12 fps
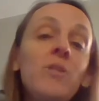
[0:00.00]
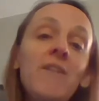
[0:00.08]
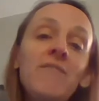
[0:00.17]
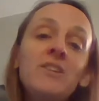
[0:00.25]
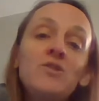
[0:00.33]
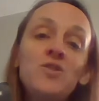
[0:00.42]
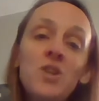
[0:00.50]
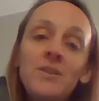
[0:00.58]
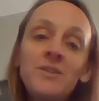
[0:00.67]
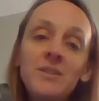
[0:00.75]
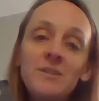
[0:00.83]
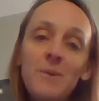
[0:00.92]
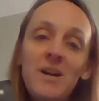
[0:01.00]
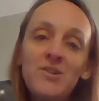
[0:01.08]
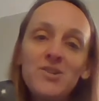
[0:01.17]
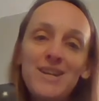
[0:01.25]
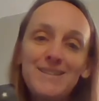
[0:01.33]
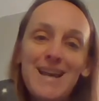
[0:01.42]
love it just as
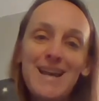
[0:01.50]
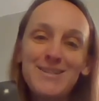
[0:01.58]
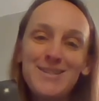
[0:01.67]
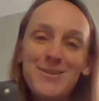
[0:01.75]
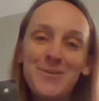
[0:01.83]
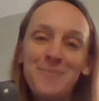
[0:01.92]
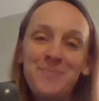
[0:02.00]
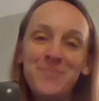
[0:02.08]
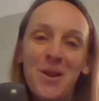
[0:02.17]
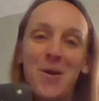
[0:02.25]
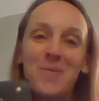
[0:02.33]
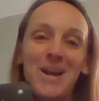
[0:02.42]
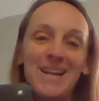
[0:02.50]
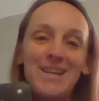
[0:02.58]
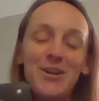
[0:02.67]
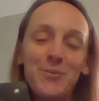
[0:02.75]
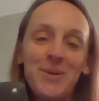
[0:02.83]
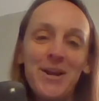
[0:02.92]
much as I do. All right,
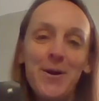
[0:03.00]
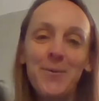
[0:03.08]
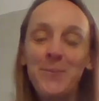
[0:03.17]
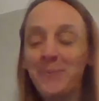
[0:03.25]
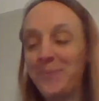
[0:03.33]
here we go.